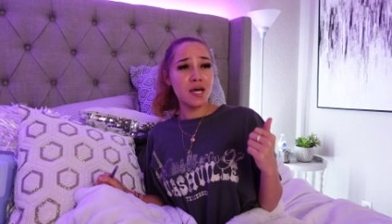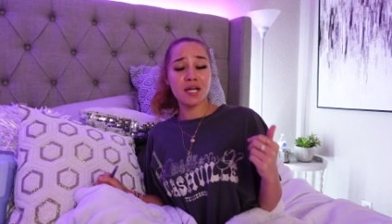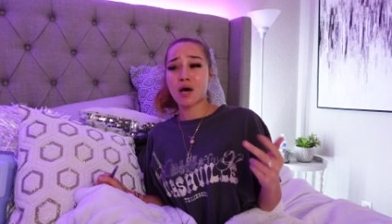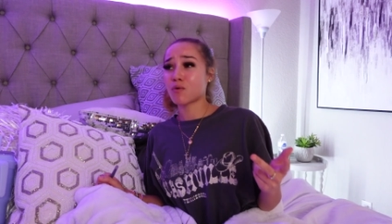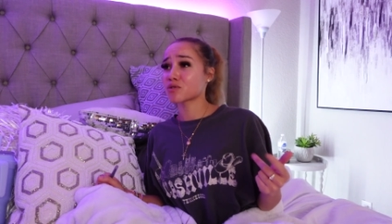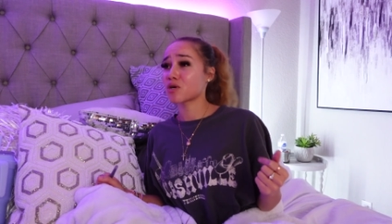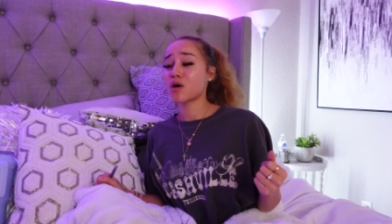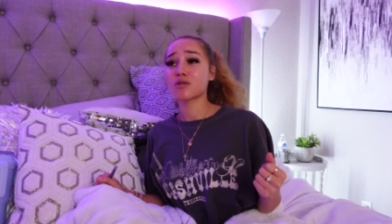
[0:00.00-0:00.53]
And
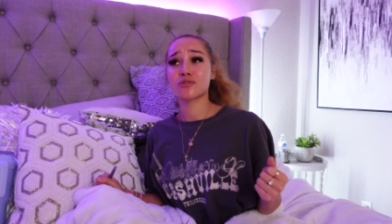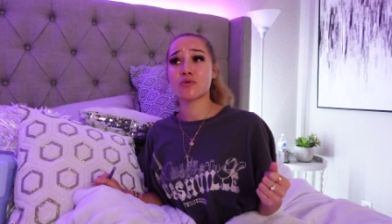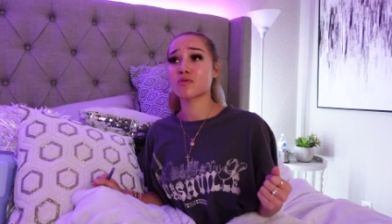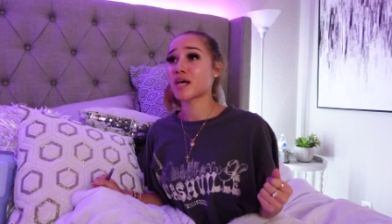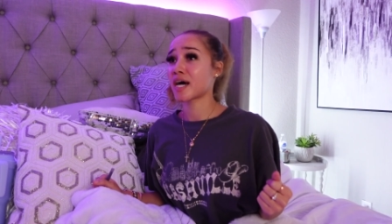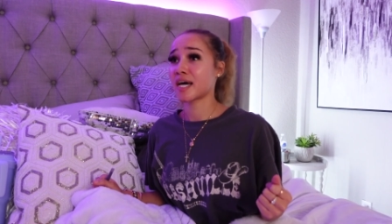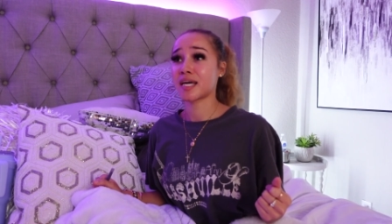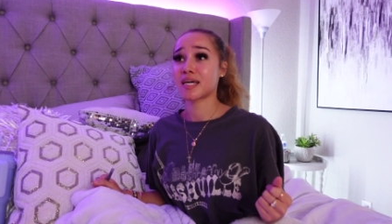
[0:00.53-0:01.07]
I was also
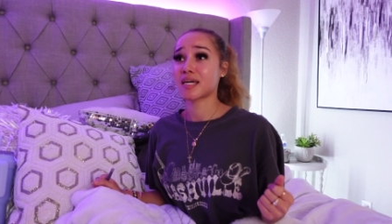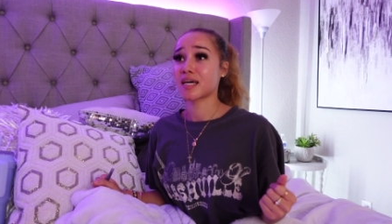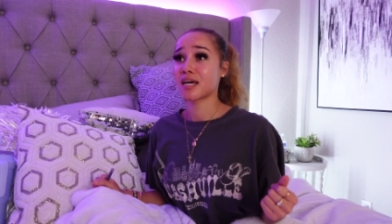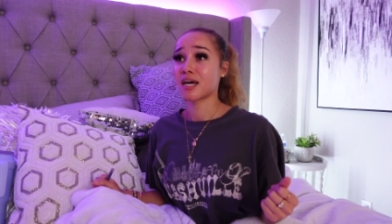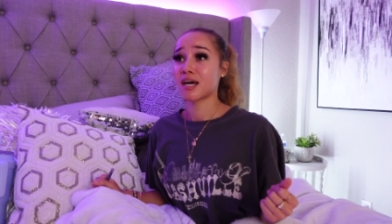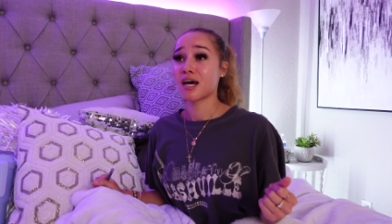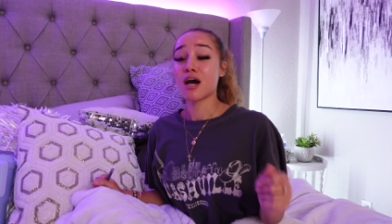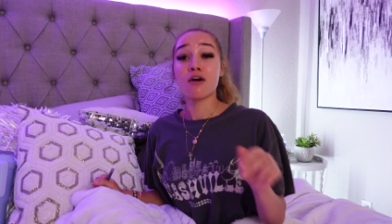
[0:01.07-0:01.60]
like,
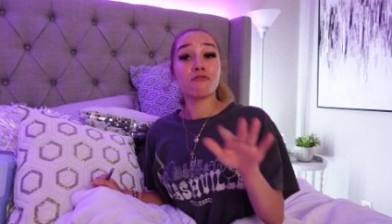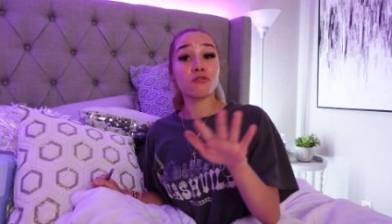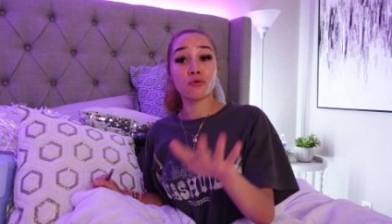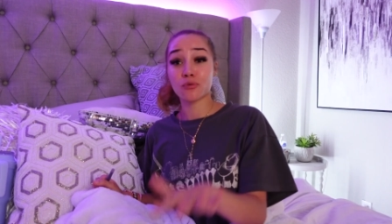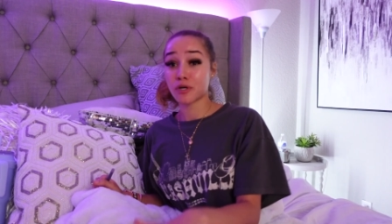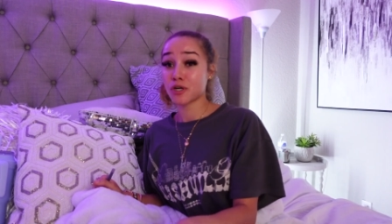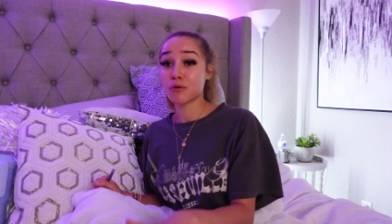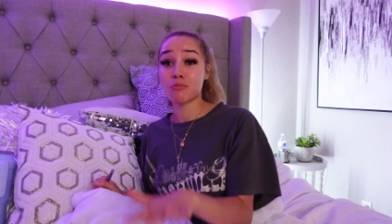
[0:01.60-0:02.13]
for
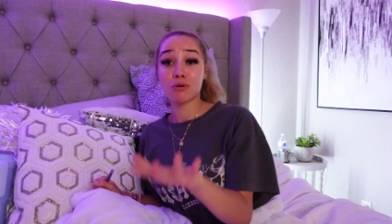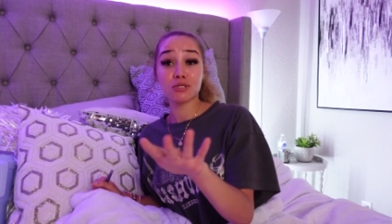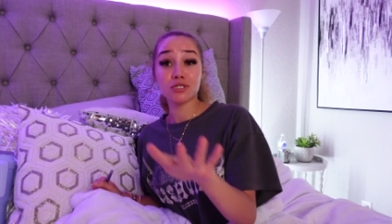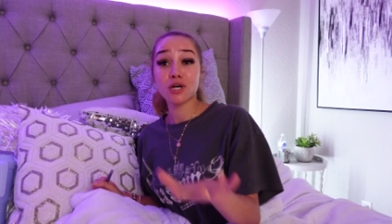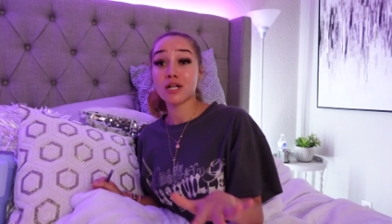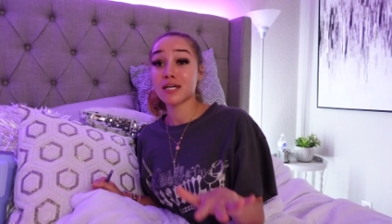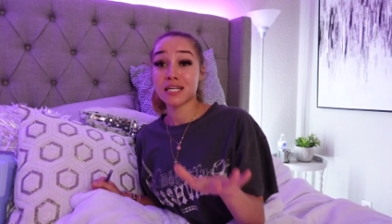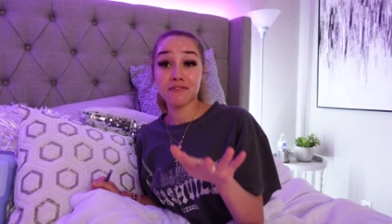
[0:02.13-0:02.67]
real, most of
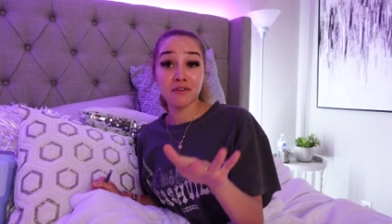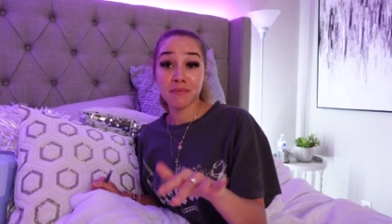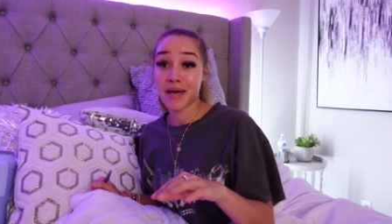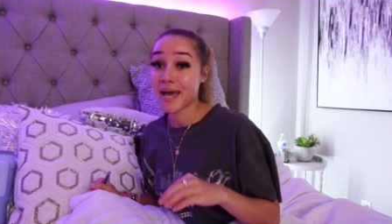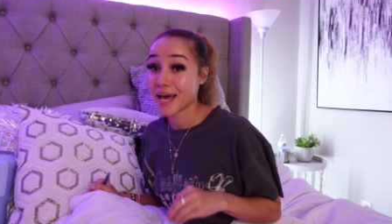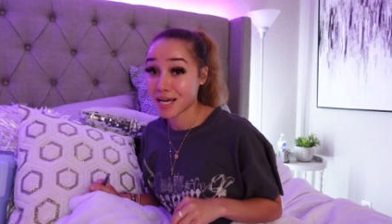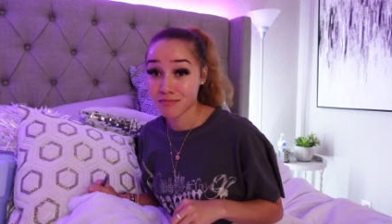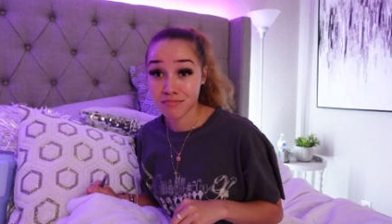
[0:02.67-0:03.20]
y'all ain't even
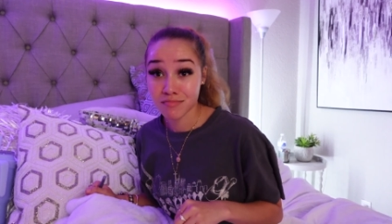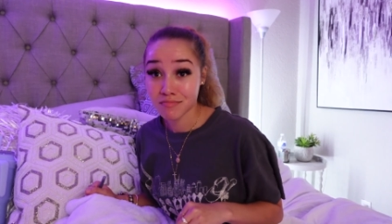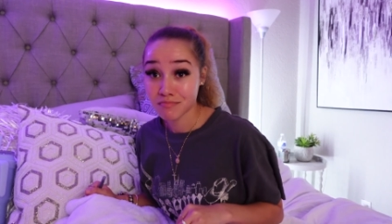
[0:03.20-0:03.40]
mad.